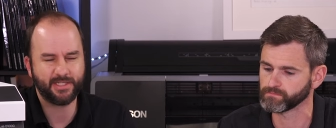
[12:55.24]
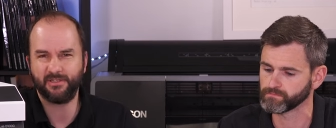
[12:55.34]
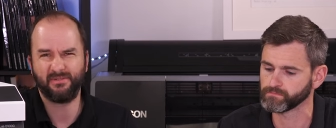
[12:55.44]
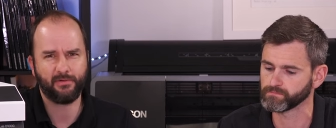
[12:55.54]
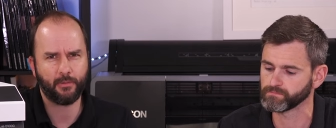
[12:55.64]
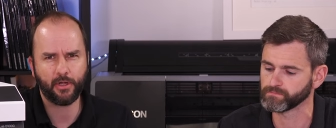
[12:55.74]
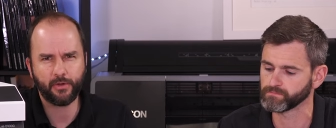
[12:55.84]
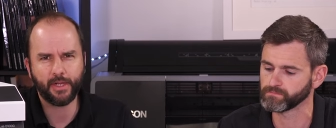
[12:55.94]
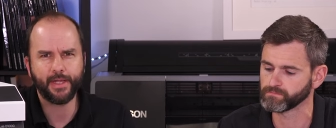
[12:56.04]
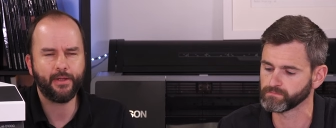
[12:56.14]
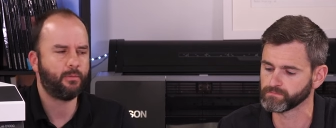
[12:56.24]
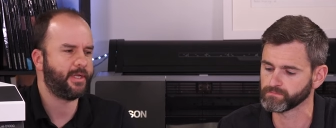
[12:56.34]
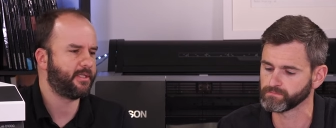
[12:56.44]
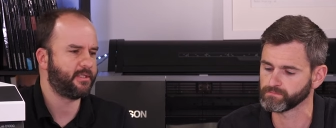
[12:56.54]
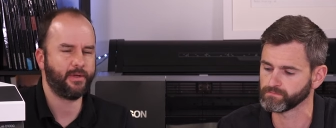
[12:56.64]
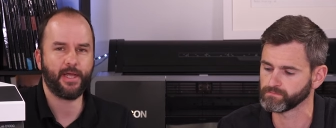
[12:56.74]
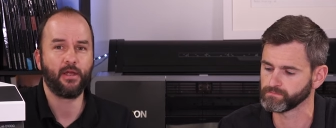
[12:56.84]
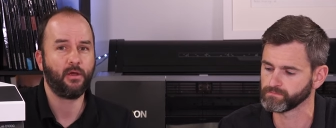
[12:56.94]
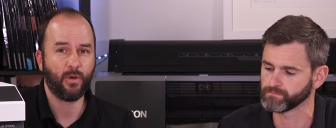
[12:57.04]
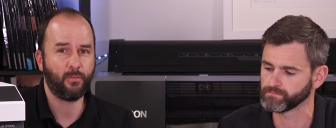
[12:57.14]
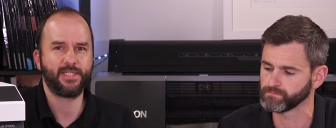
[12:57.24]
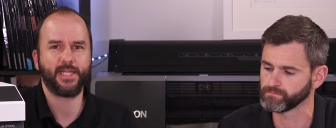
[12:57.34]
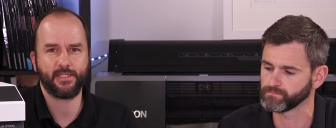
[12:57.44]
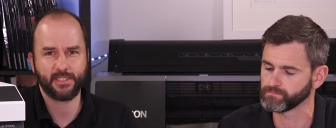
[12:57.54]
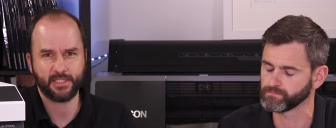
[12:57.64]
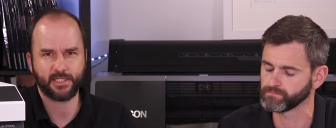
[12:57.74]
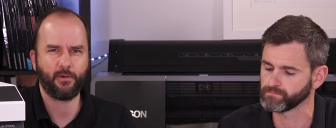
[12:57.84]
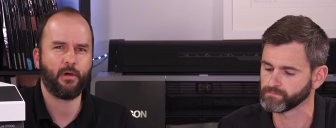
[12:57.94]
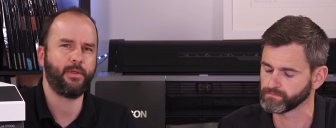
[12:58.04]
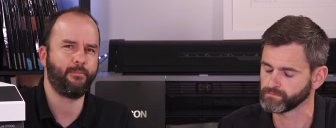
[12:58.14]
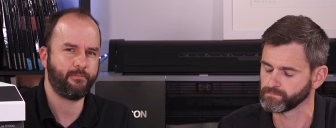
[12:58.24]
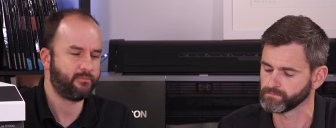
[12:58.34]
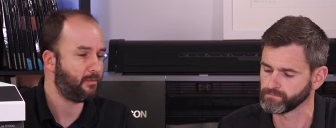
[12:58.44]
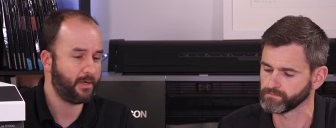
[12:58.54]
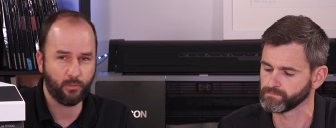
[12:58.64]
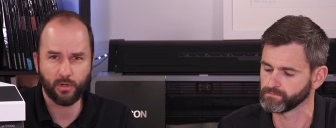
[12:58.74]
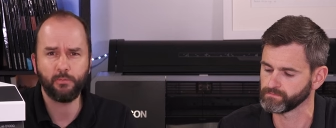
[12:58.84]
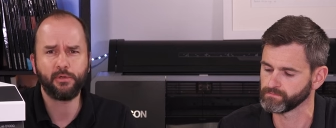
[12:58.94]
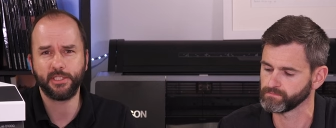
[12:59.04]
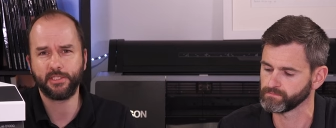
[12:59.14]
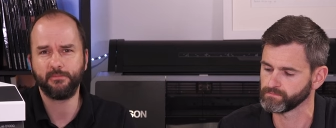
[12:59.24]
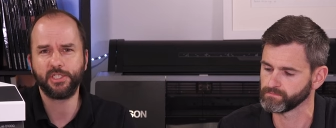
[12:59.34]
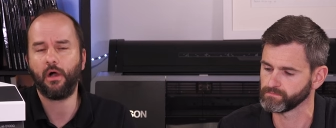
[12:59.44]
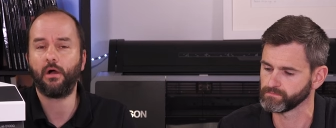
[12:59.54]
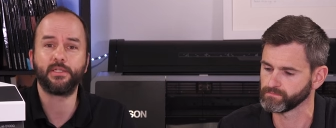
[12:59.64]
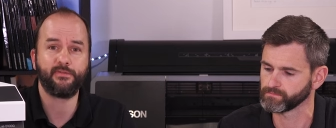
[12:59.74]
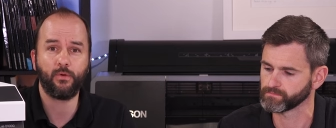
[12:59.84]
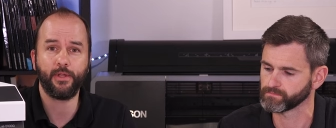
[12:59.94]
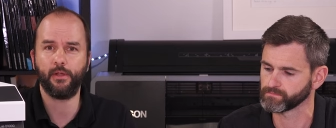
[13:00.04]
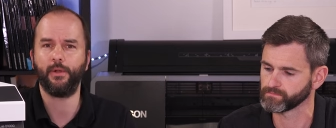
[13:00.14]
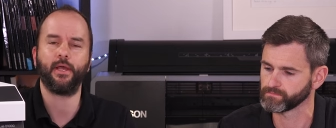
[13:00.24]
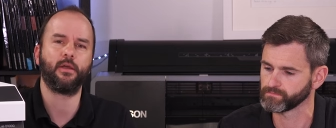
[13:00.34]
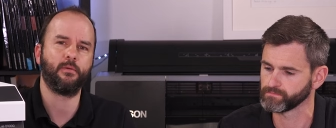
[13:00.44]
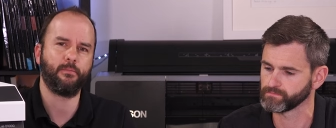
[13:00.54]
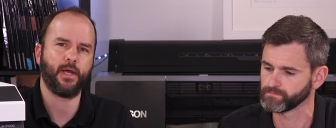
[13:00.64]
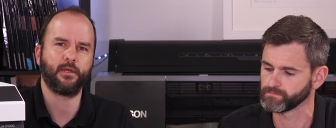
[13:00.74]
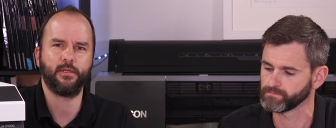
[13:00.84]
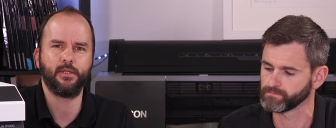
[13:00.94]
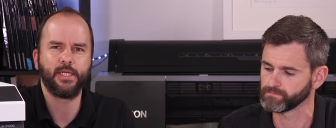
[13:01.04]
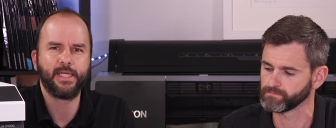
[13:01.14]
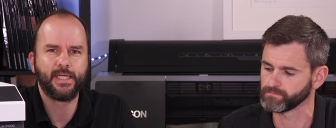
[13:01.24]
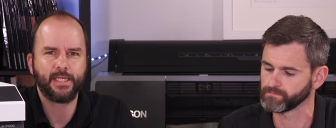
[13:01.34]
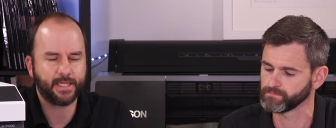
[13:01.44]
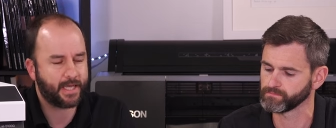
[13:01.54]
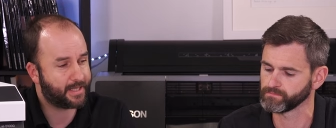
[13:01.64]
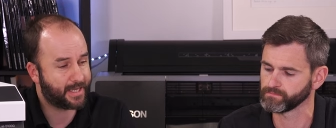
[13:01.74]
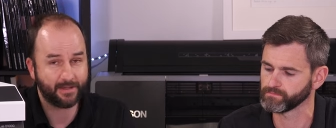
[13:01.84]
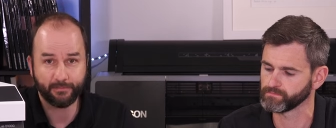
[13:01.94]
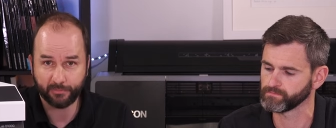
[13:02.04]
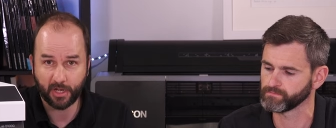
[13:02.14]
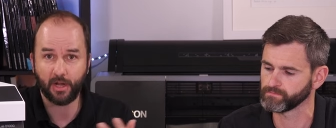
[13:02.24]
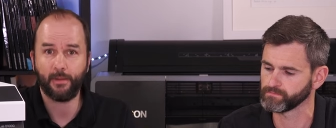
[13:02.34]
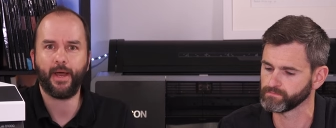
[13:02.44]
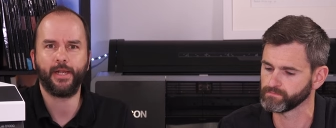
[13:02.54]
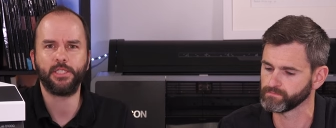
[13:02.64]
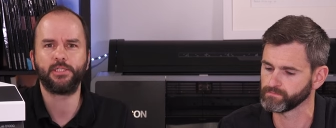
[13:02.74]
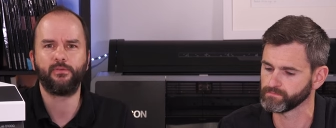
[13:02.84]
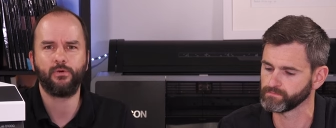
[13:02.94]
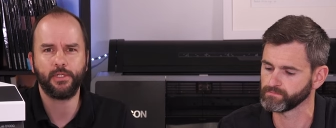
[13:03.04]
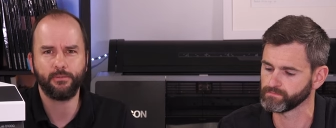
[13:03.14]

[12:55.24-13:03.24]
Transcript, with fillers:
Speaker 1: We can do it remotely or we can do it when we set the system up. We probably will print some charts for you and then come back and get, get them color managed for